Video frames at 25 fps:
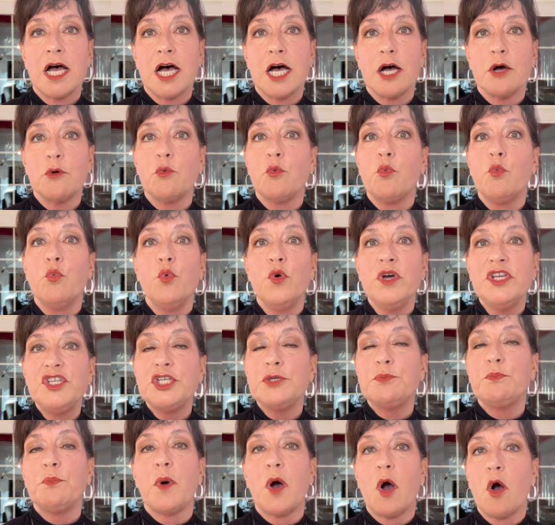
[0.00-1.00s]

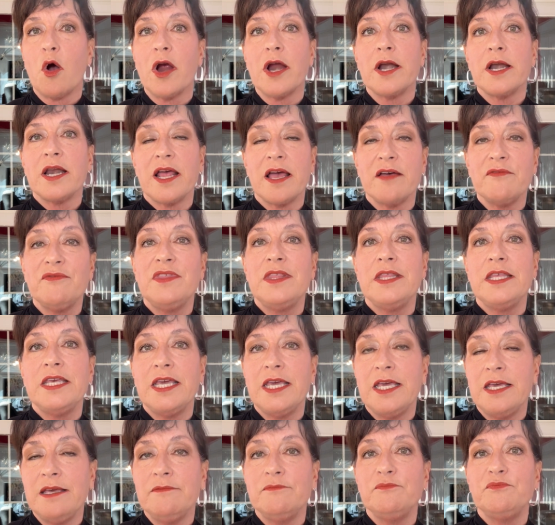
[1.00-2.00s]
which part of
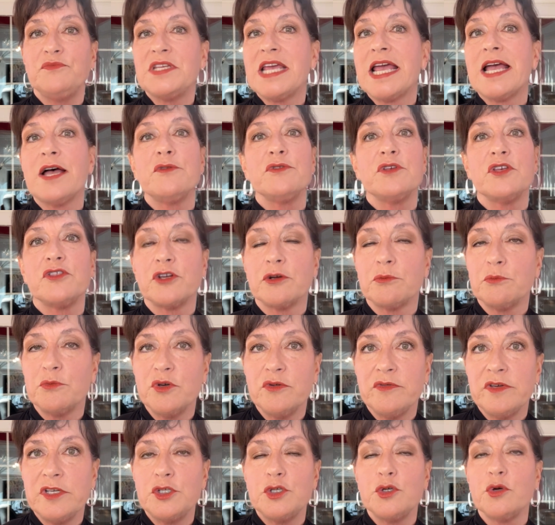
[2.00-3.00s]
the town that they're
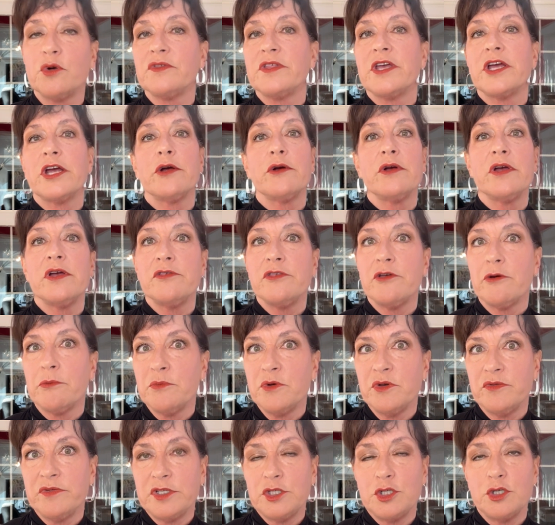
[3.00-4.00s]
moving to or the area they're
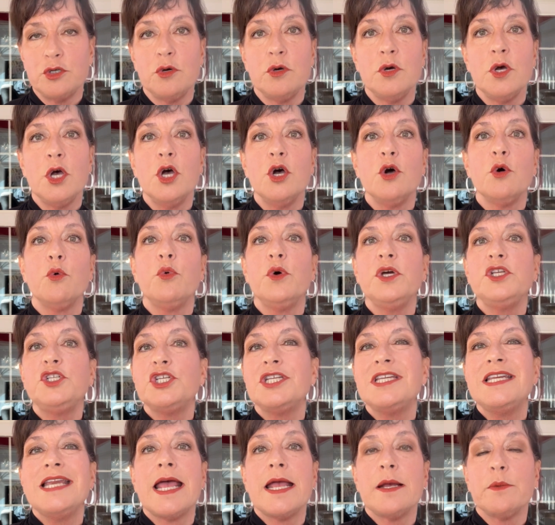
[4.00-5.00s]
moving to, which
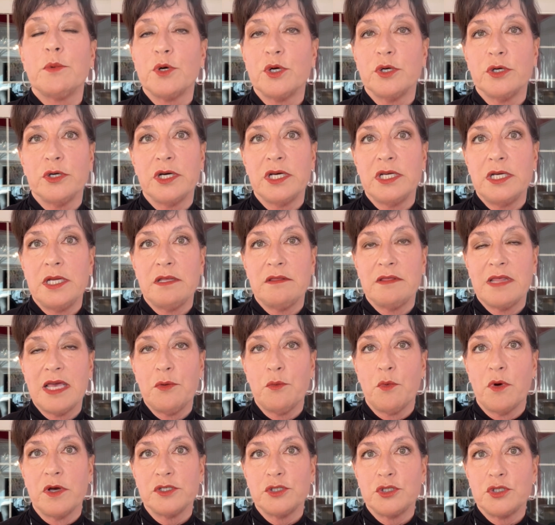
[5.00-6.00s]
neighborhood they
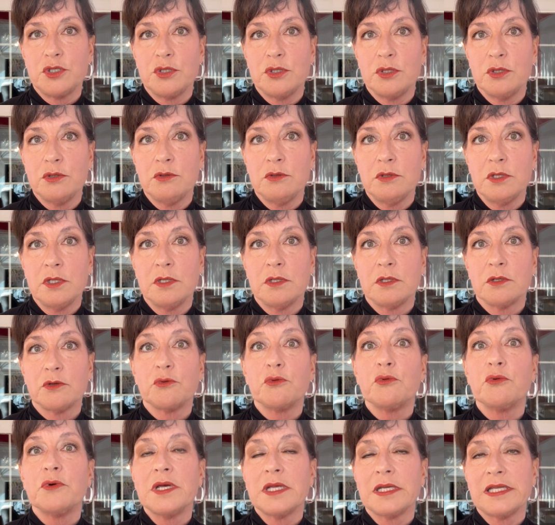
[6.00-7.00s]
want to
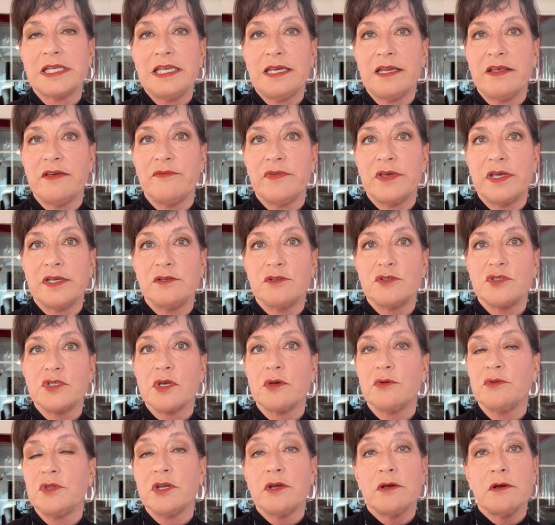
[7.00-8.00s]
really live in.
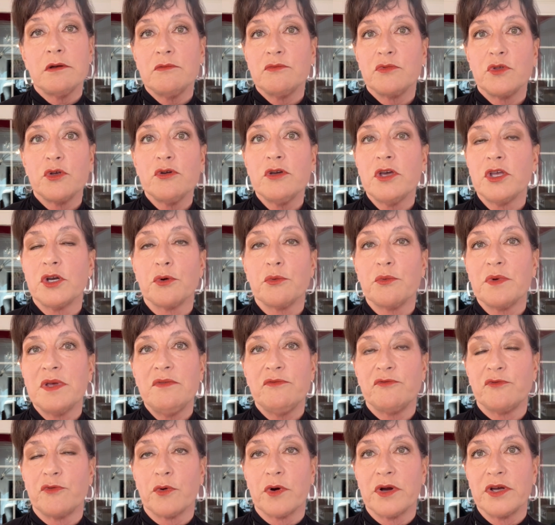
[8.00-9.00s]
So they're going to rent
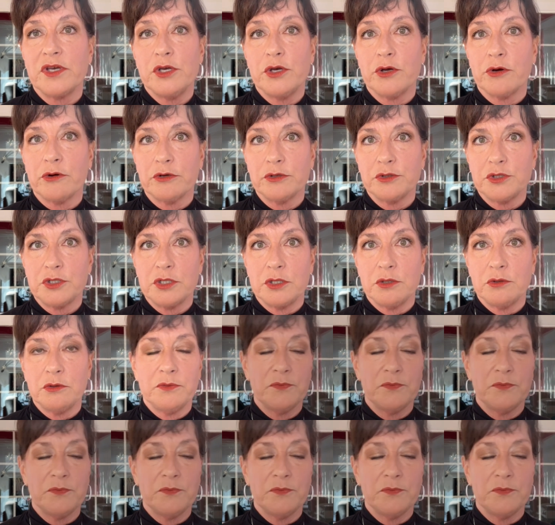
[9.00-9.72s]
for a year or two.